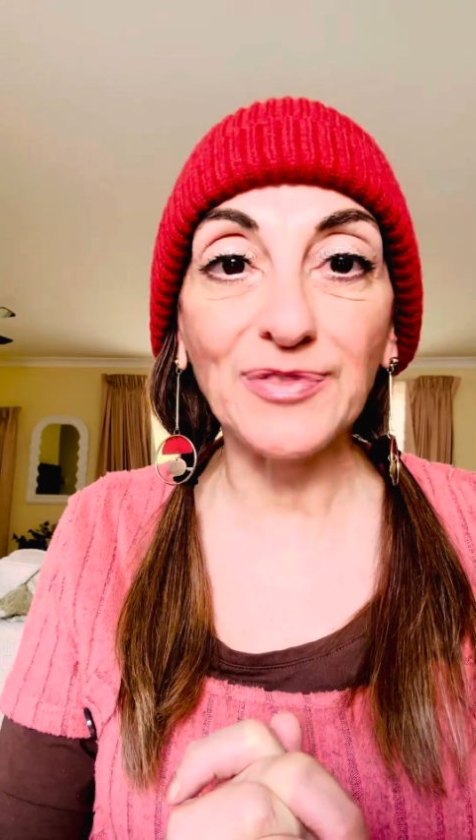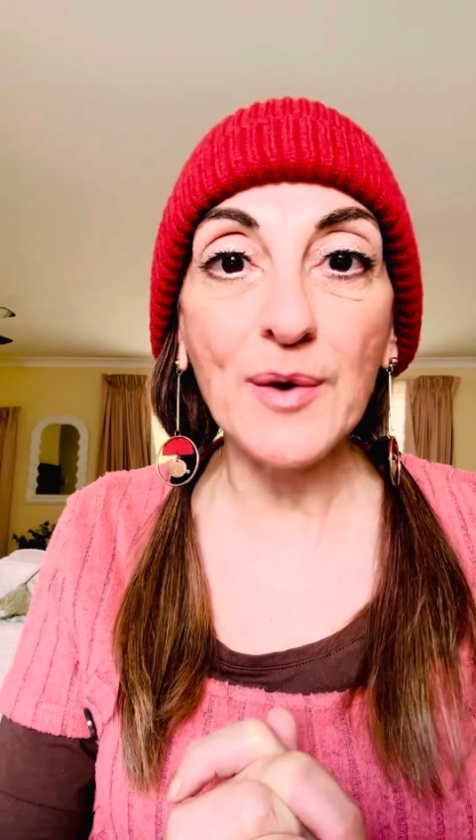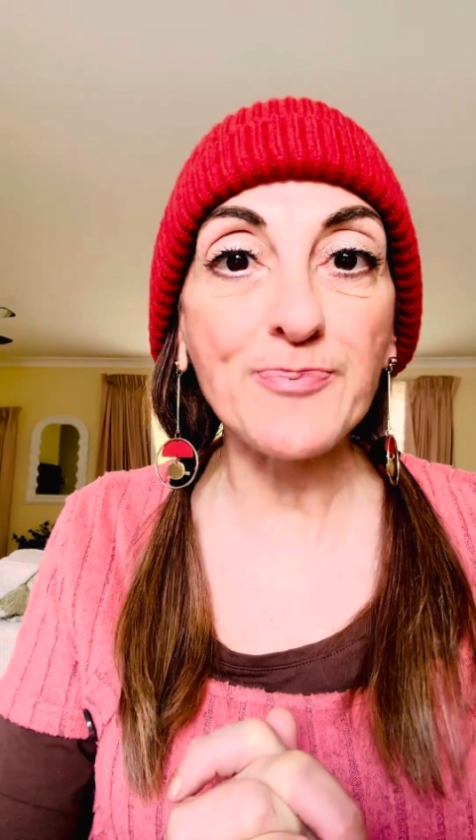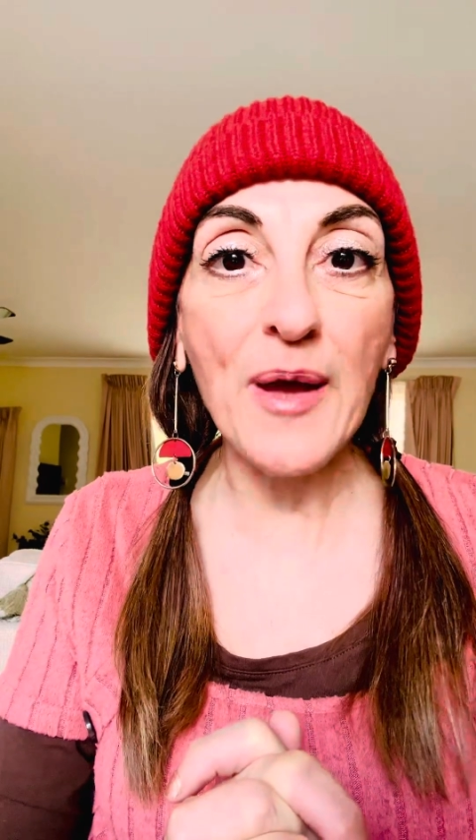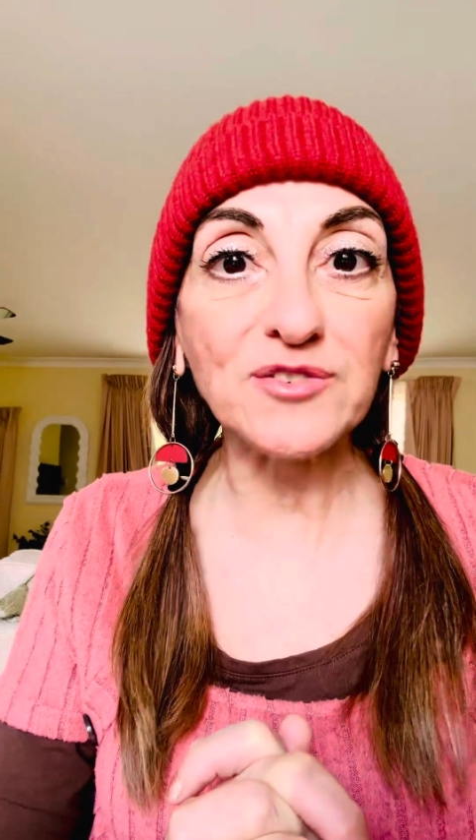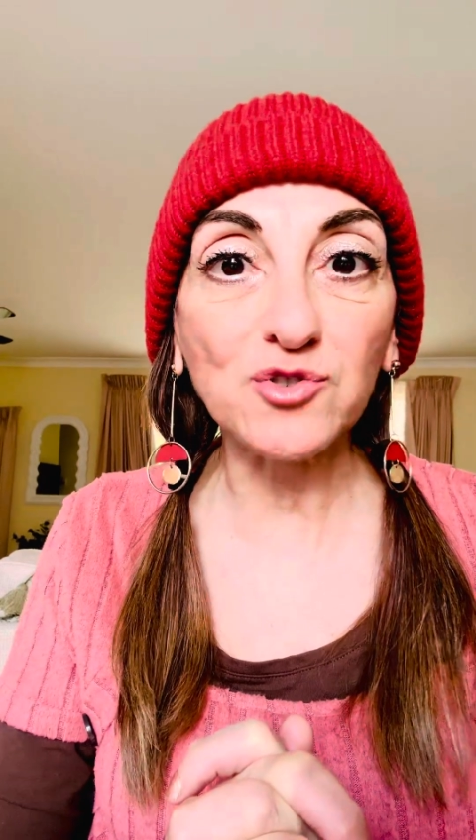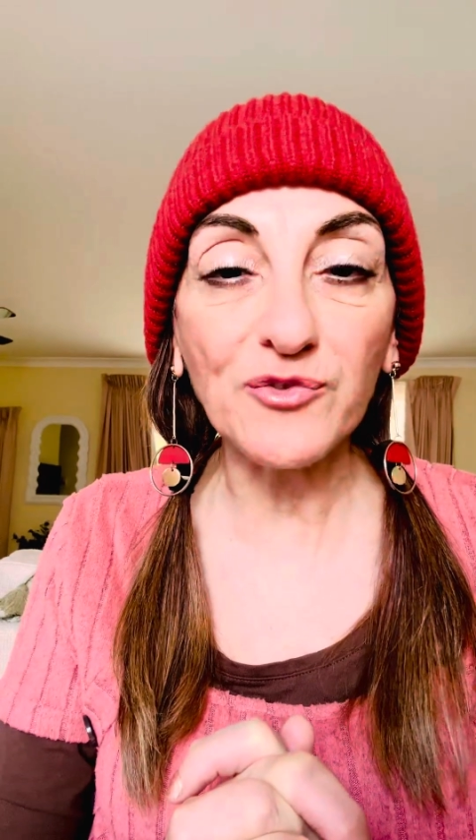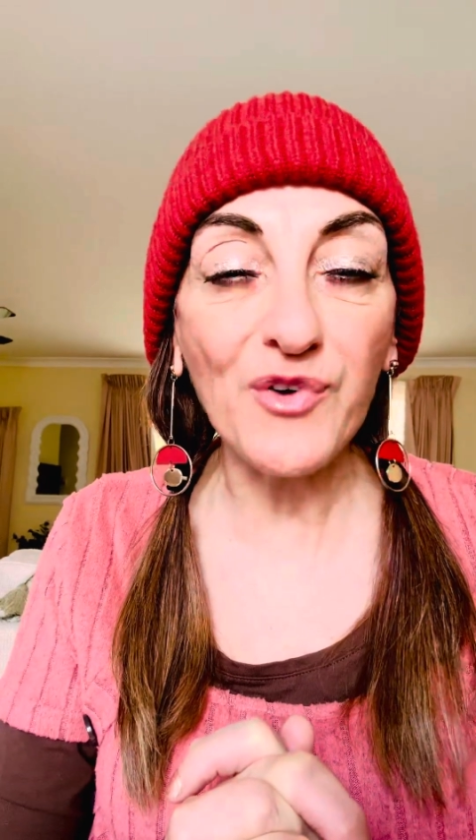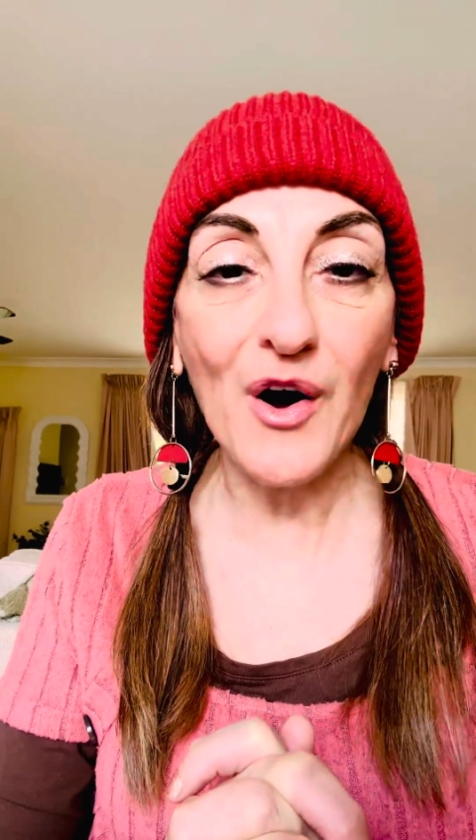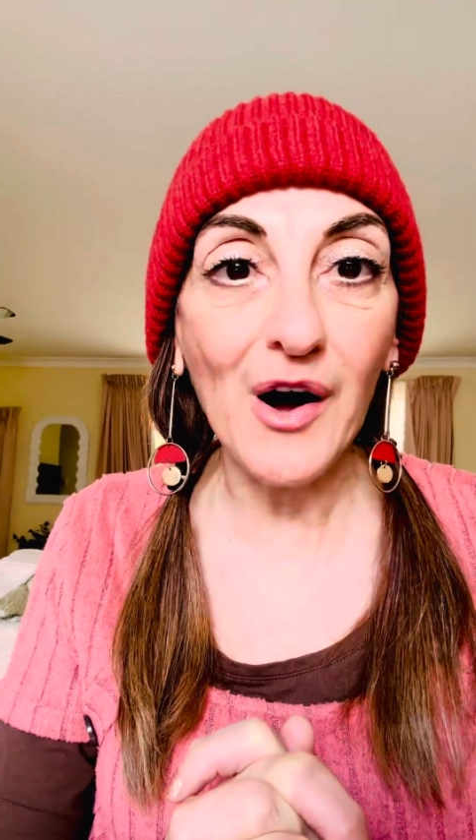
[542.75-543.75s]
They're
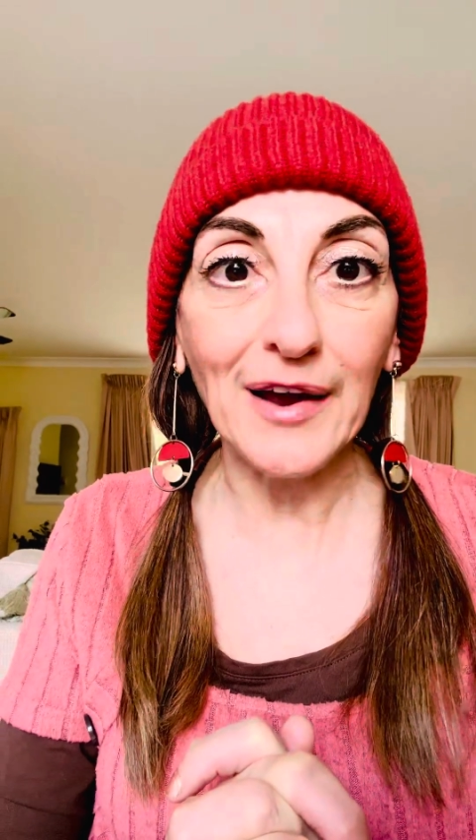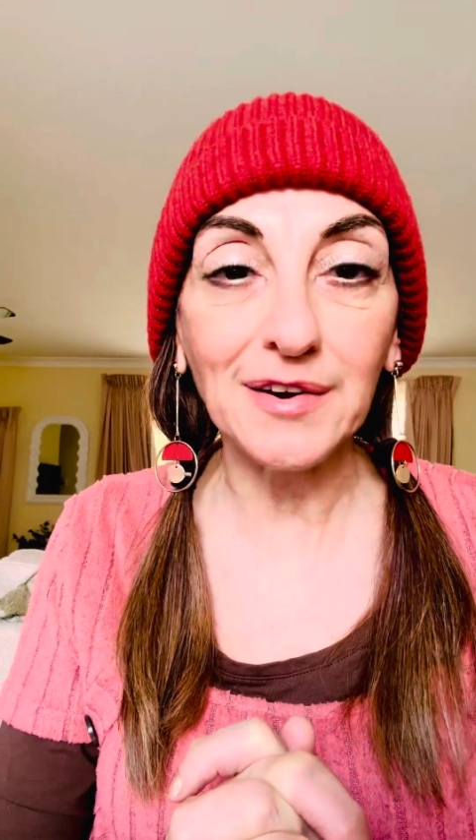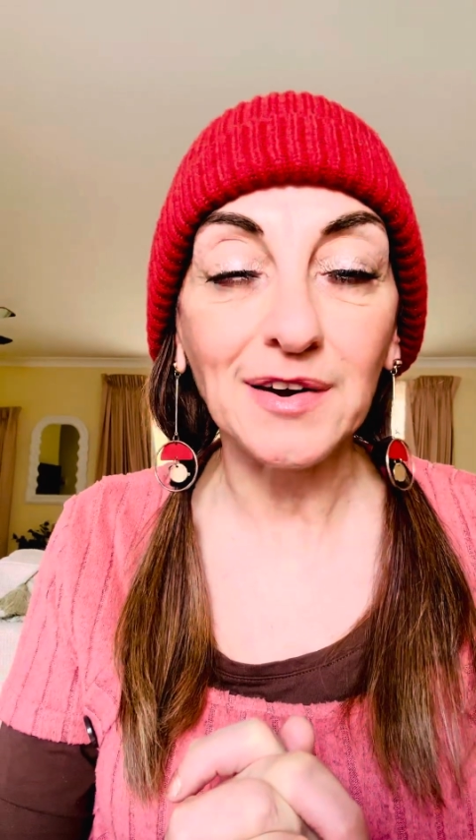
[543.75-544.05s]
petrified.